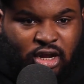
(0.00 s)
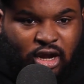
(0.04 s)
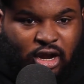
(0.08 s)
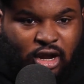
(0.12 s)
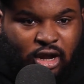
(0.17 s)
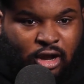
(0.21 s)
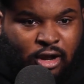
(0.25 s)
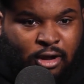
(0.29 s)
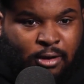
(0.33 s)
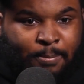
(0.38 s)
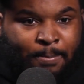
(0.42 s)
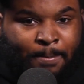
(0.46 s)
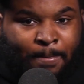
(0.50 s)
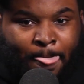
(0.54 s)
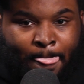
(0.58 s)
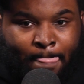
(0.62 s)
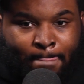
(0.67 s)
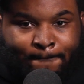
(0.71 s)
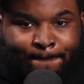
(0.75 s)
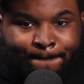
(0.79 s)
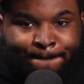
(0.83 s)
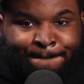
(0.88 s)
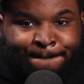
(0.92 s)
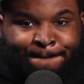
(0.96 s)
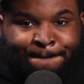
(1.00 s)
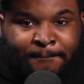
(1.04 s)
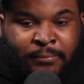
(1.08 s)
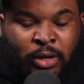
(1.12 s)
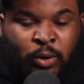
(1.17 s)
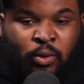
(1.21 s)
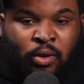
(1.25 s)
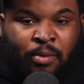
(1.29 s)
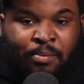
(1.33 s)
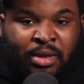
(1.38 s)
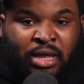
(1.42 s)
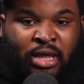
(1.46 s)
But
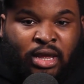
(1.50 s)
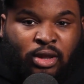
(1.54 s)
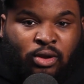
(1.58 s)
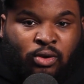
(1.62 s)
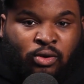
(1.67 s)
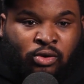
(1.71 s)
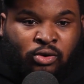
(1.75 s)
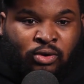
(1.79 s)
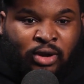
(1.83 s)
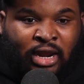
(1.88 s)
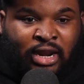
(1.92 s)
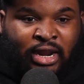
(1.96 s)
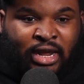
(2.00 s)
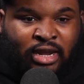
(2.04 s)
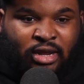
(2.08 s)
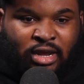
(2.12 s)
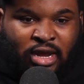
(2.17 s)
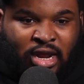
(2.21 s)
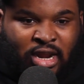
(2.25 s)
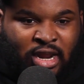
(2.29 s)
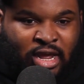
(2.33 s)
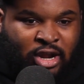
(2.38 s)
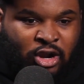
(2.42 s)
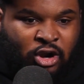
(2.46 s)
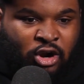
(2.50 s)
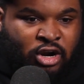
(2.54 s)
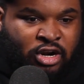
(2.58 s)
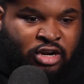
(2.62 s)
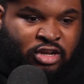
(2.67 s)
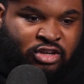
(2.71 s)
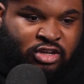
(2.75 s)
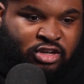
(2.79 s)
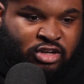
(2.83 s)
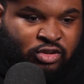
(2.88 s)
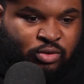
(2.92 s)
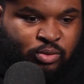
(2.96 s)
with me, you know, I like
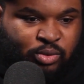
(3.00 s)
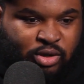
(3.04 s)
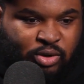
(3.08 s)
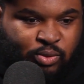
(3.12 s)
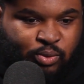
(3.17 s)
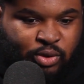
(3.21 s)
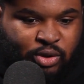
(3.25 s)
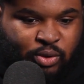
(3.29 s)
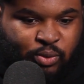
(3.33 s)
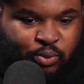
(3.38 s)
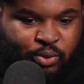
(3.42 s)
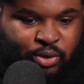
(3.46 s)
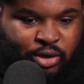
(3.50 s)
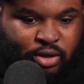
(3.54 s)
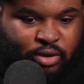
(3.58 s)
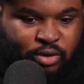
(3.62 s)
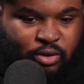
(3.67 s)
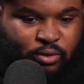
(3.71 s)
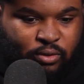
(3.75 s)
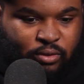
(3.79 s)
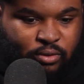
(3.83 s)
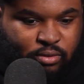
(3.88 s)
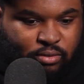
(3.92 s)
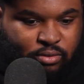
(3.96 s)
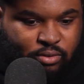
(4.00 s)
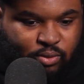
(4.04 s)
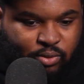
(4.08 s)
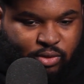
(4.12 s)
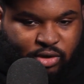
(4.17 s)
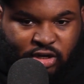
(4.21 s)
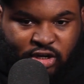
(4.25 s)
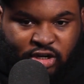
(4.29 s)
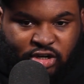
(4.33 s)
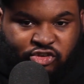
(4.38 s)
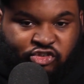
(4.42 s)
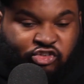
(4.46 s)
artists
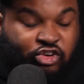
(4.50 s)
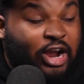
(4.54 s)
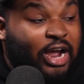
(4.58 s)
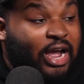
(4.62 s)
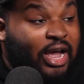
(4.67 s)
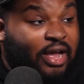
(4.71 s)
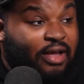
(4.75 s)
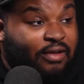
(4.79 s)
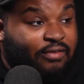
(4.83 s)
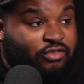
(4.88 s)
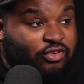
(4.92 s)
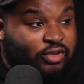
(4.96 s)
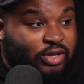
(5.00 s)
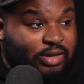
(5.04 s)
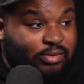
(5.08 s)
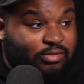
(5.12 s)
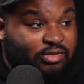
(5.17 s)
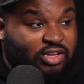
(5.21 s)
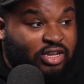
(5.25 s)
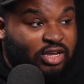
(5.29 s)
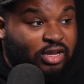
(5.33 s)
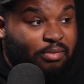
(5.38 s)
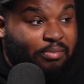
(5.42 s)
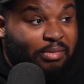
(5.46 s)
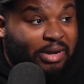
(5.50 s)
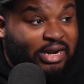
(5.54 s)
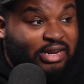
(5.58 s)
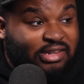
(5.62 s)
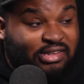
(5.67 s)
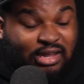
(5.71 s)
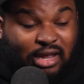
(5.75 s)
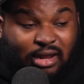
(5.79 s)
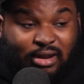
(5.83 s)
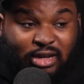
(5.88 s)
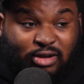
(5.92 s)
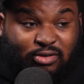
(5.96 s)
with good drives. You know what I'm saying? By the
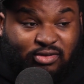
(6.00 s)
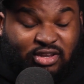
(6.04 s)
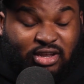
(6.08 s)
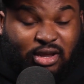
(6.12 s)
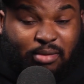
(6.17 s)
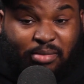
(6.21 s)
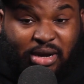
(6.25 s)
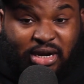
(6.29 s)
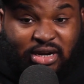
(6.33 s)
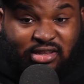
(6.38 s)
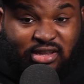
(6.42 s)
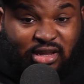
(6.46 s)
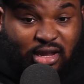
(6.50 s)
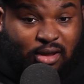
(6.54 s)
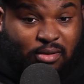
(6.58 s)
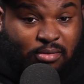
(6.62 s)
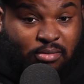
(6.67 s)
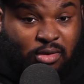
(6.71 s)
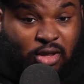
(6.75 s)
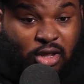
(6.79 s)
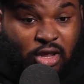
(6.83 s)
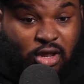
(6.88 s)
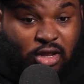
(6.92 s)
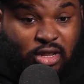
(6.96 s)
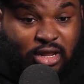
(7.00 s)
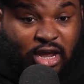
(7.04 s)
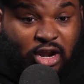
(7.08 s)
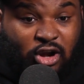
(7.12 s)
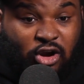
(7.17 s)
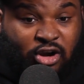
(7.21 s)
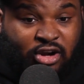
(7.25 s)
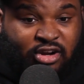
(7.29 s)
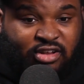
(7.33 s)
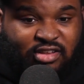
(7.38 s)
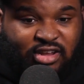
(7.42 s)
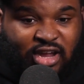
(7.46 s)
time, like you said, a lot of
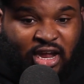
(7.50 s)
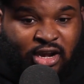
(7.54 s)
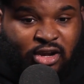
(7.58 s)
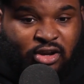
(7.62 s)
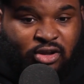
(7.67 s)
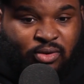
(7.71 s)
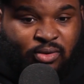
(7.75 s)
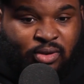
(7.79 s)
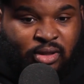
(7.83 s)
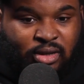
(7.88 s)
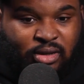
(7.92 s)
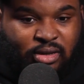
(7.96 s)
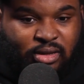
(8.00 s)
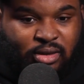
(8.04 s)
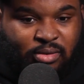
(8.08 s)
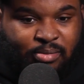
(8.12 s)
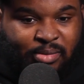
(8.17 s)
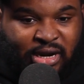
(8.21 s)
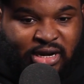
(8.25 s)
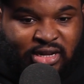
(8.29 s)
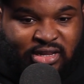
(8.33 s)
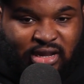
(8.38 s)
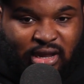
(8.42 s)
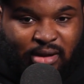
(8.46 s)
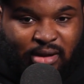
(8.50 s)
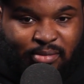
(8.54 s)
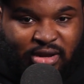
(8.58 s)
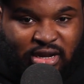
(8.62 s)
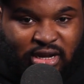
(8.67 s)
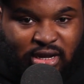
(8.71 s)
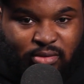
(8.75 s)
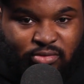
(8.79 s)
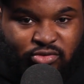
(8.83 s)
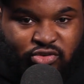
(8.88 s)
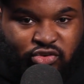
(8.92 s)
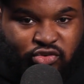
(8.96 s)
artists I deal with, by the time they
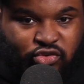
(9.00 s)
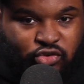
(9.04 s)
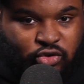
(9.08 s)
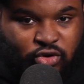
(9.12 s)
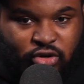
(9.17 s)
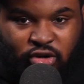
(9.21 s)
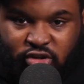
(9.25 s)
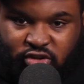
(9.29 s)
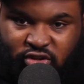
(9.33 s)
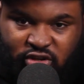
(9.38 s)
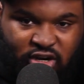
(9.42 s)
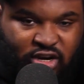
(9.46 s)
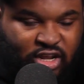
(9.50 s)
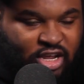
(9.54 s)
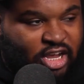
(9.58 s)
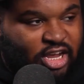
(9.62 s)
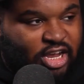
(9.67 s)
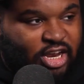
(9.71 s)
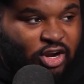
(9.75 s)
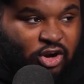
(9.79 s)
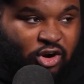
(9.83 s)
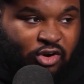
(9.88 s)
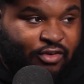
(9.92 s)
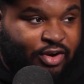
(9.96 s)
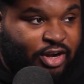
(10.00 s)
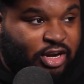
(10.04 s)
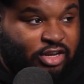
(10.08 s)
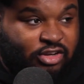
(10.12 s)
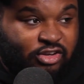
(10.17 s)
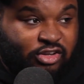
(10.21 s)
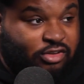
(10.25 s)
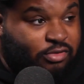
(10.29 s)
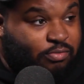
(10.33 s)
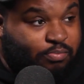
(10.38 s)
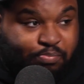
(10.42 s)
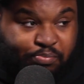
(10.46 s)
come to the studio, it's in their head already.
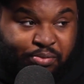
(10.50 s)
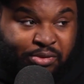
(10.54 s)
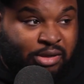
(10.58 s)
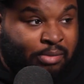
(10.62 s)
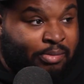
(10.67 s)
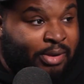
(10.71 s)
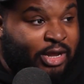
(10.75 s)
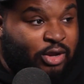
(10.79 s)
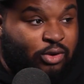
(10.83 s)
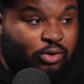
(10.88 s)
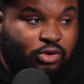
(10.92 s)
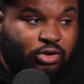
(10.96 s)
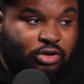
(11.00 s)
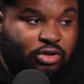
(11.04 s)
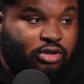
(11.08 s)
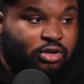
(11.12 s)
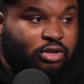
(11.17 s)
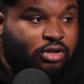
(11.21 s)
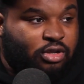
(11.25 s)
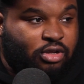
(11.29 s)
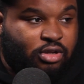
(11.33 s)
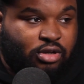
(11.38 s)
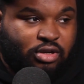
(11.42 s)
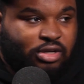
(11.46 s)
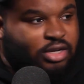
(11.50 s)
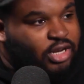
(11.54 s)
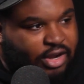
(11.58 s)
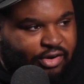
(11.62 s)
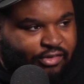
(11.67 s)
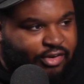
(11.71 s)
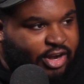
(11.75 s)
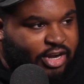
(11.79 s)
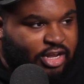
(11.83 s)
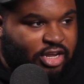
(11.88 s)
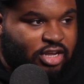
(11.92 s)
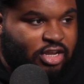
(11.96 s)
Just put the mic on. They
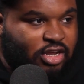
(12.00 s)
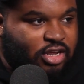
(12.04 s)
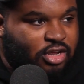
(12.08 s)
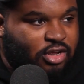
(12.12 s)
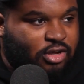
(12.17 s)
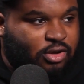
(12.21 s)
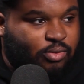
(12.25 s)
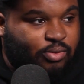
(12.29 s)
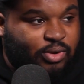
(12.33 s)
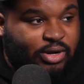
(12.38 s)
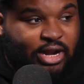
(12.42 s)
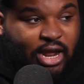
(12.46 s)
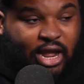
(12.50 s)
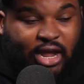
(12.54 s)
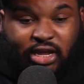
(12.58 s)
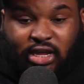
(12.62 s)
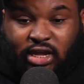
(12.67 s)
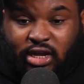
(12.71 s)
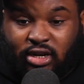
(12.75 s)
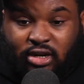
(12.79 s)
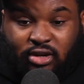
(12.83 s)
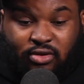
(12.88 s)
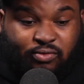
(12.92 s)
ready. Yeah. We knocking.